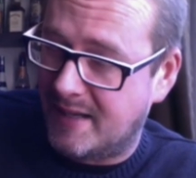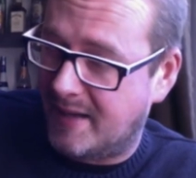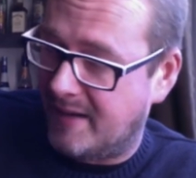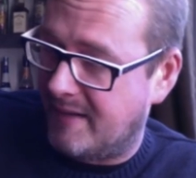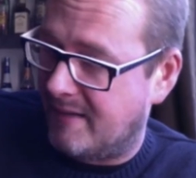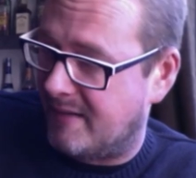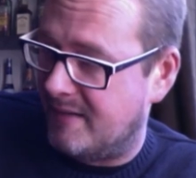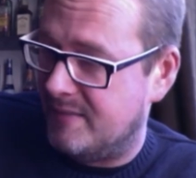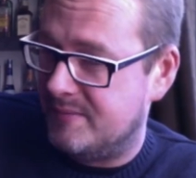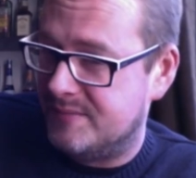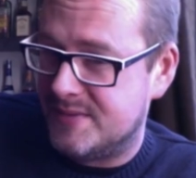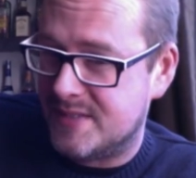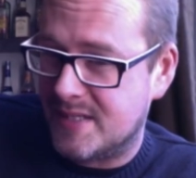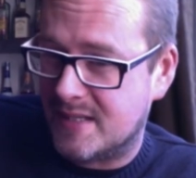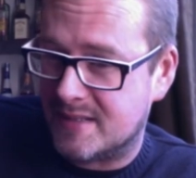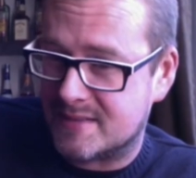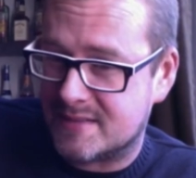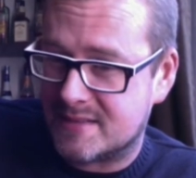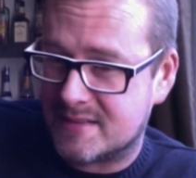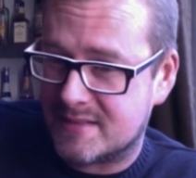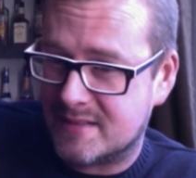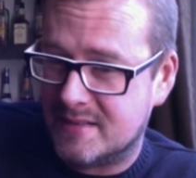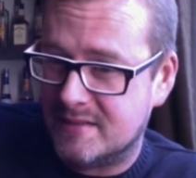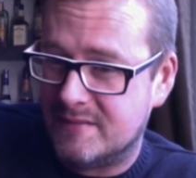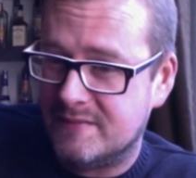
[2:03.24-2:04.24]
and I'm
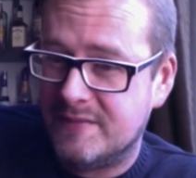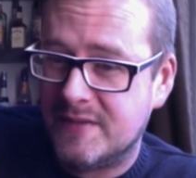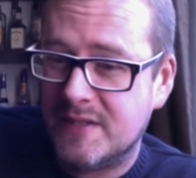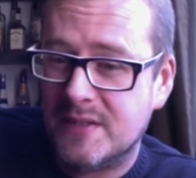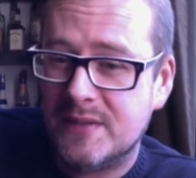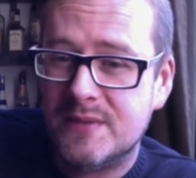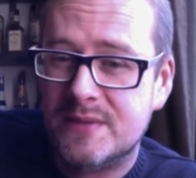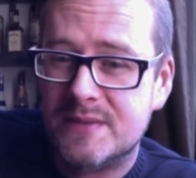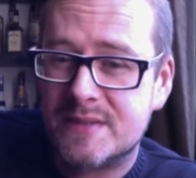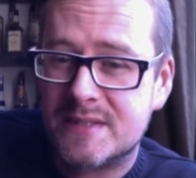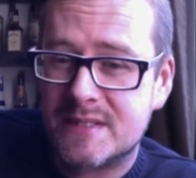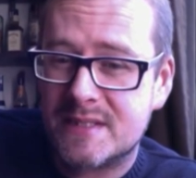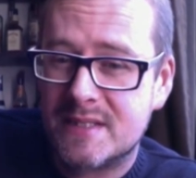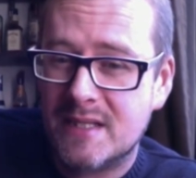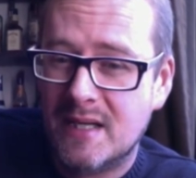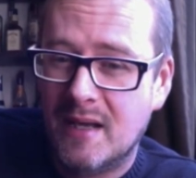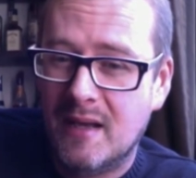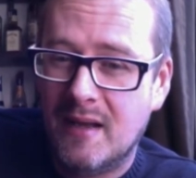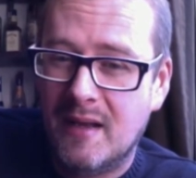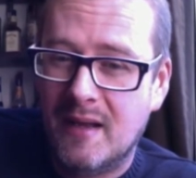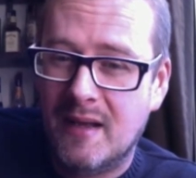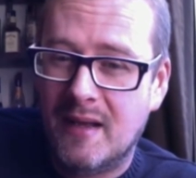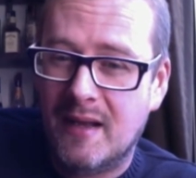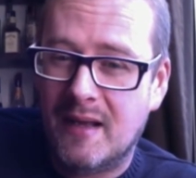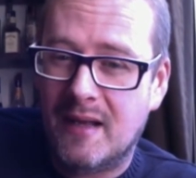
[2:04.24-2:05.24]
just confused.
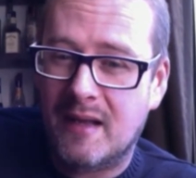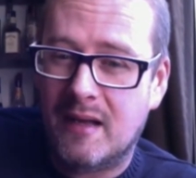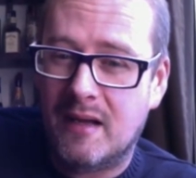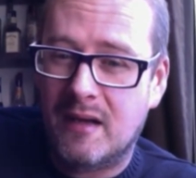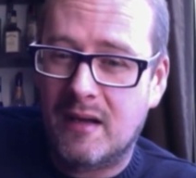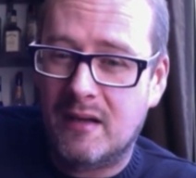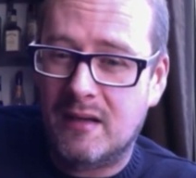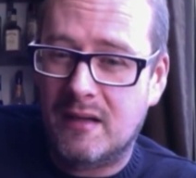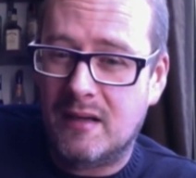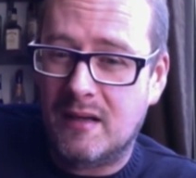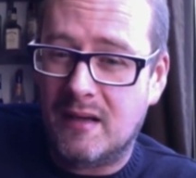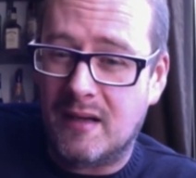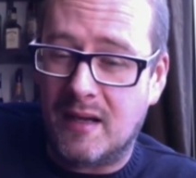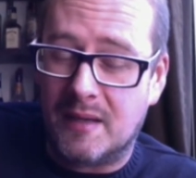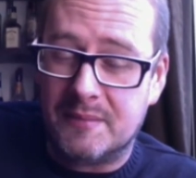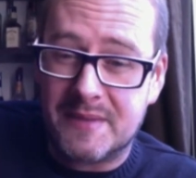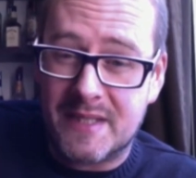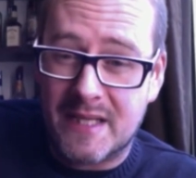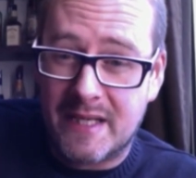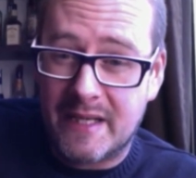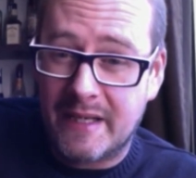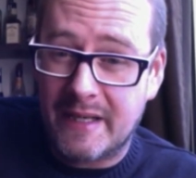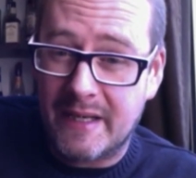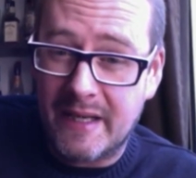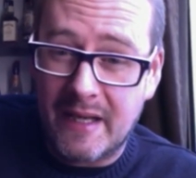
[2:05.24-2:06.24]
I'm
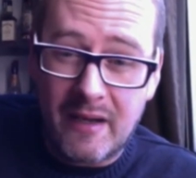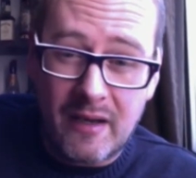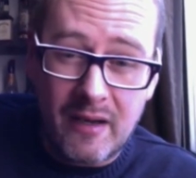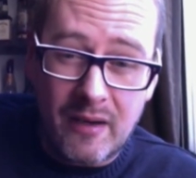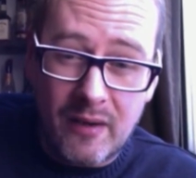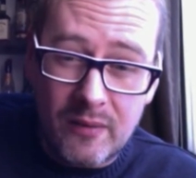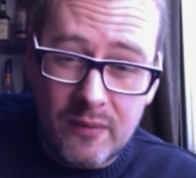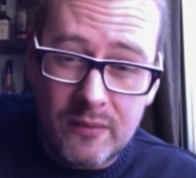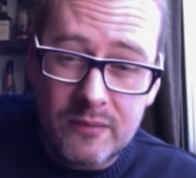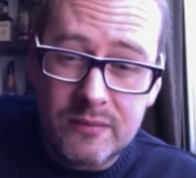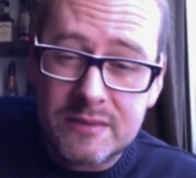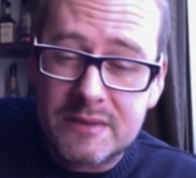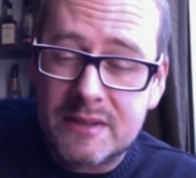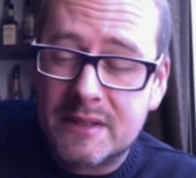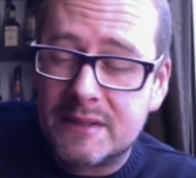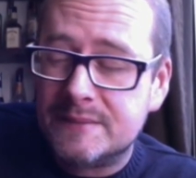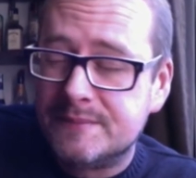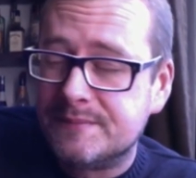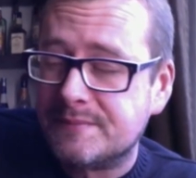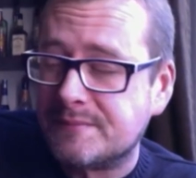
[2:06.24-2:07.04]
clearly old.